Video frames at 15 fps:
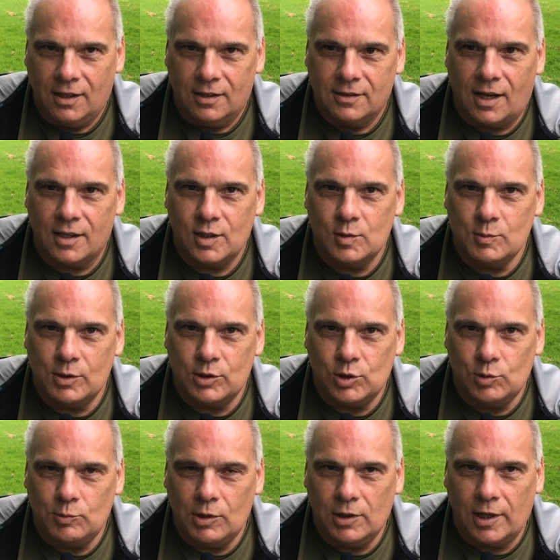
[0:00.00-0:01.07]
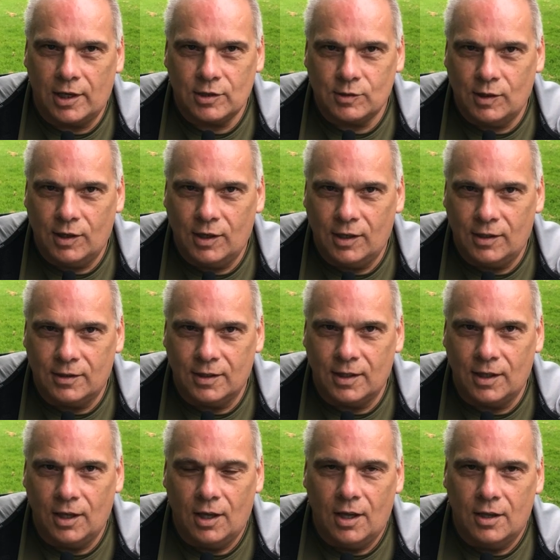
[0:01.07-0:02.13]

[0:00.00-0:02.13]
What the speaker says: document to me electronically